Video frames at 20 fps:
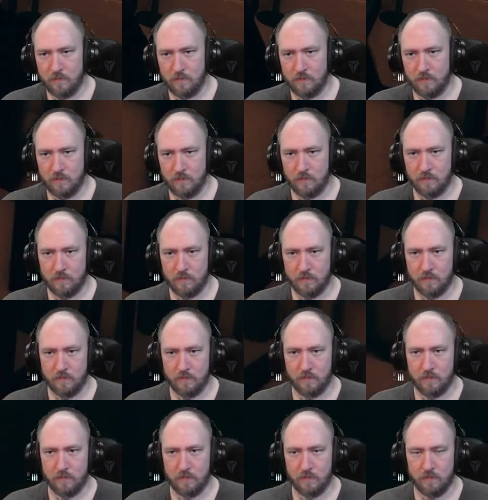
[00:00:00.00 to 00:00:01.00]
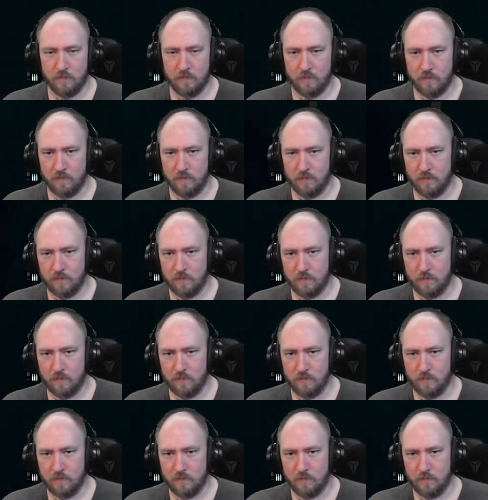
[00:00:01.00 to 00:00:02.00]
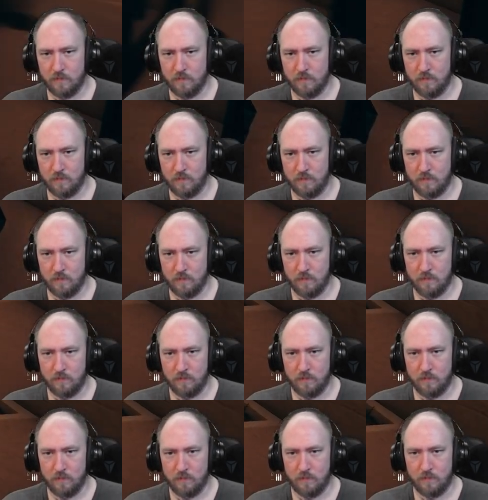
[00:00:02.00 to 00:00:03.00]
Nobody speaks.